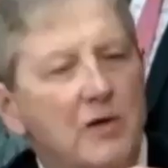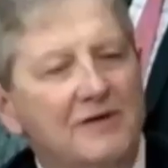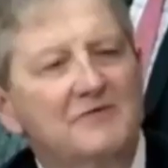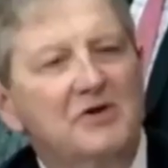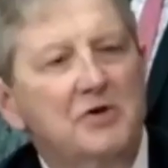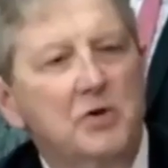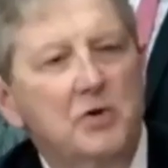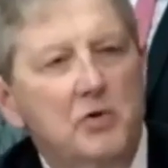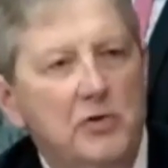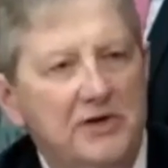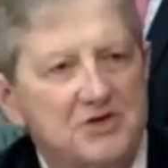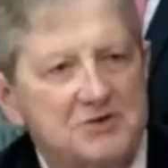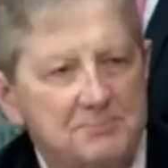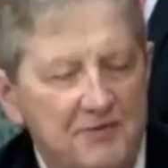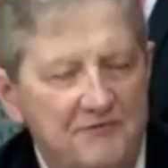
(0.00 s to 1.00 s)
revenue
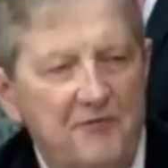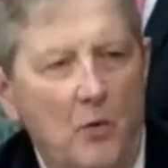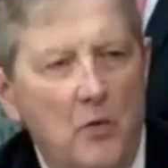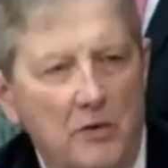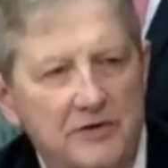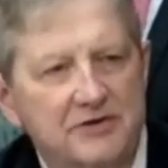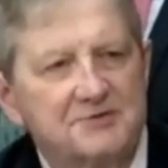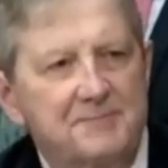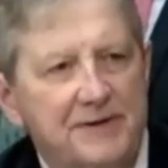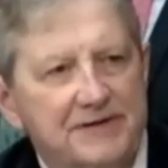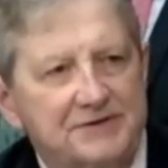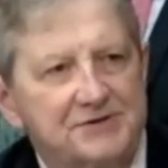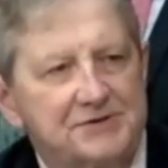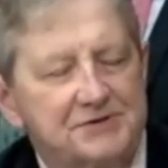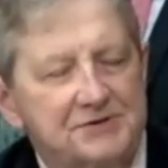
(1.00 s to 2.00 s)
is before
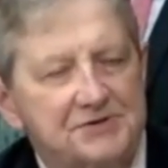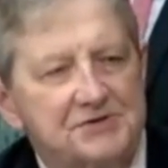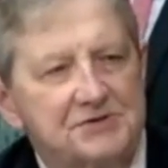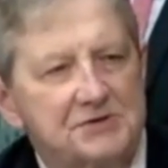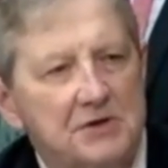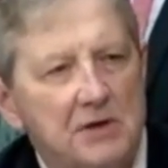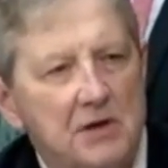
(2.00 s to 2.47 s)
expenses